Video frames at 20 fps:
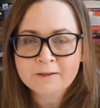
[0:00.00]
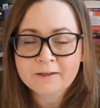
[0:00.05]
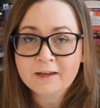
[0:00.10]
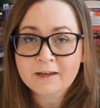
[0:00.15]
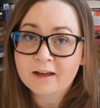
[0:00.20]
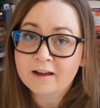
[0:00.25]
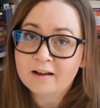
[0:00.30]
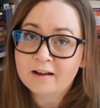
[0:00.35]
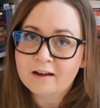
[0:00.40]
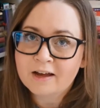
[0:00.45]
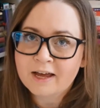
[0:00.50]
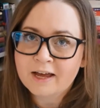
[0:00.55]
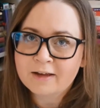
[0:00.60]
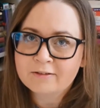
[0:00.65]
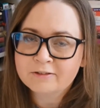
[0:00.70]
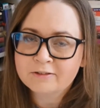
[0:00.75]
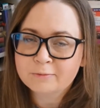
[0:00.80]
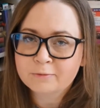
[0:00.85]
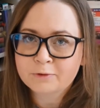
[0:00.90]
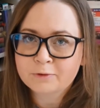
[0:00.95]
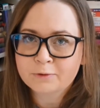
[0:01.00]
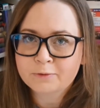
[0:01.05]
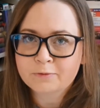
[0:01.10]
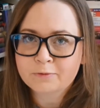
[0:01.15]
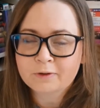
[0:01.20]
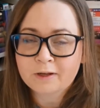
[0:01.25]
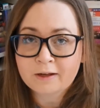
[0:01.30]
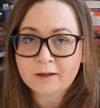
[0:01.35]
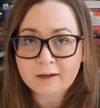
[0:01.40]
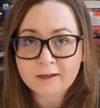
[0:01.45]
yeah, I have
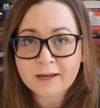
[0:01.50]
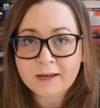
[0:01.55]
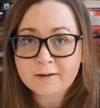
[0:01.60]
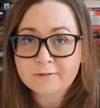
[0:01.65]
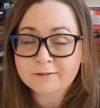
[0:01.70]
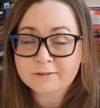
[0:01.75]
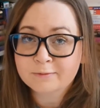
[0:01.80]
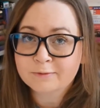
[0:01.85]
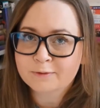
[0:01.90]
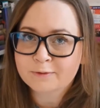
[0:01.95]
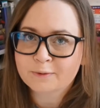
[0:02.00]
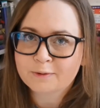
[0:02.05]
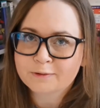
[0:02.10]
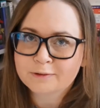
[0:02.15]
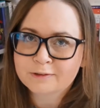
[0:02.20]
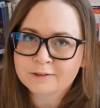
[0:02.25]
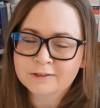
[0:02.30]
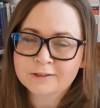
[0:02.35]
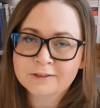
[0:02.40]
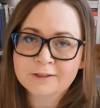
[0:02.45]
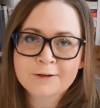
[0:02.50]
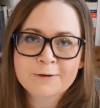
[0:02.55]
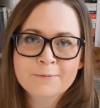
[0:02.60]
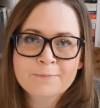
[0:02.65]
some thoughts.